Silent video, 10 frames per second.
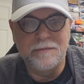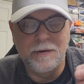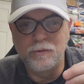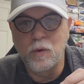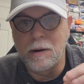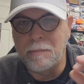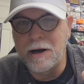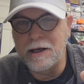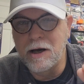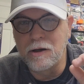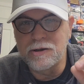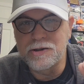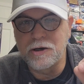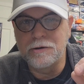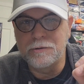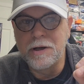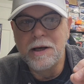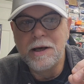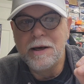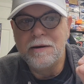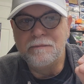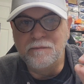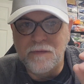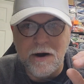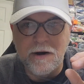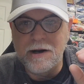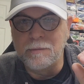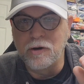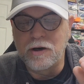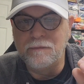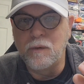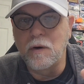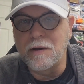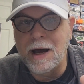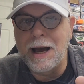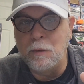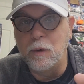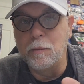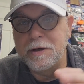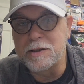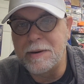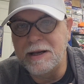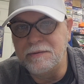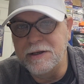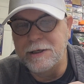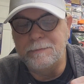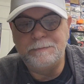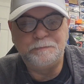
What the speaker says: If I'm doing a body color certain, variant I'm looking for, I will mix paint then.